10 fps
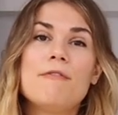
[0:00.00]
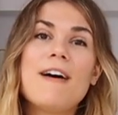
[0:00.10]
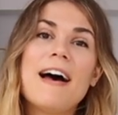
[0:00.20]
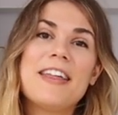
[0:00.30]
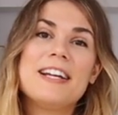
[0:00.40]
In
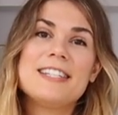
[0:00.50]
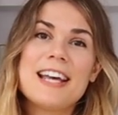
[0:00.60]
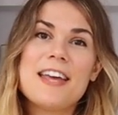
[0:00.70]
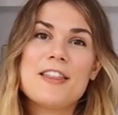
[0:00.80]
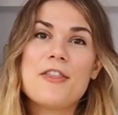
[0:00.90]
fact, they
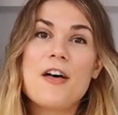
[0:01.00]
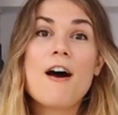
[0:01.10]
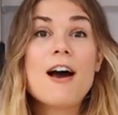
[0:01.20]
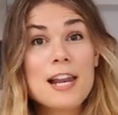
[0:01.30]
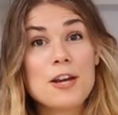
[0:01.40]
say that
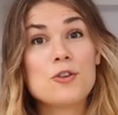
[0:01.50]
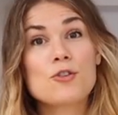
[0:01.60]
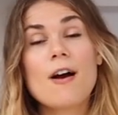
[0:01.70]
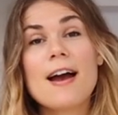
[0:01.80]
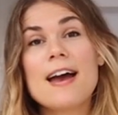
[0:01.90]
the earlier you
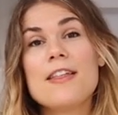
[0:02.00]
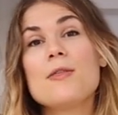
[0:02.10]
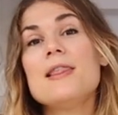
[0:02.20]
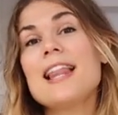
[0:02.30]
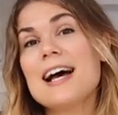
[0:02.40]
try
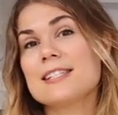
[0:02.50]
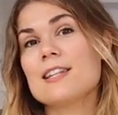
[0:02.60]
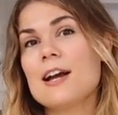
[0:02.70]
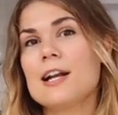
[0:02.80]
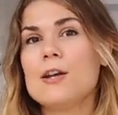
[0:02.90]
it, the less
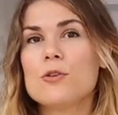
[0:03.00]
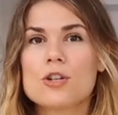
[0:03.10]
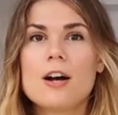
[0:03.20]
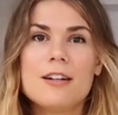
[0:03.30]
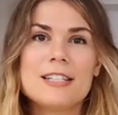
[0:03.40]
likely your
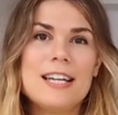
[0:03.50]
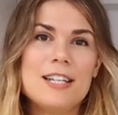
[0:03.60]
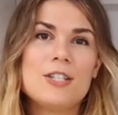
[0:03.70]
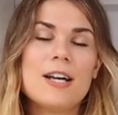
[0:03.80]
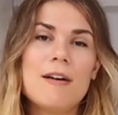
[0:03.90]
child
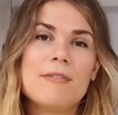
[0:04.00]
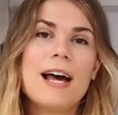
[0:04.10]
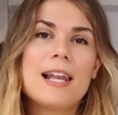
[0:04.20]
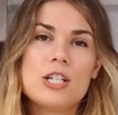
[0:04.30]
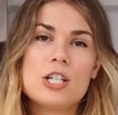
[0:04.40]
is to have an
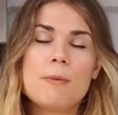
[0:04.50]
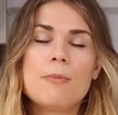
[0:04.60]
allergy.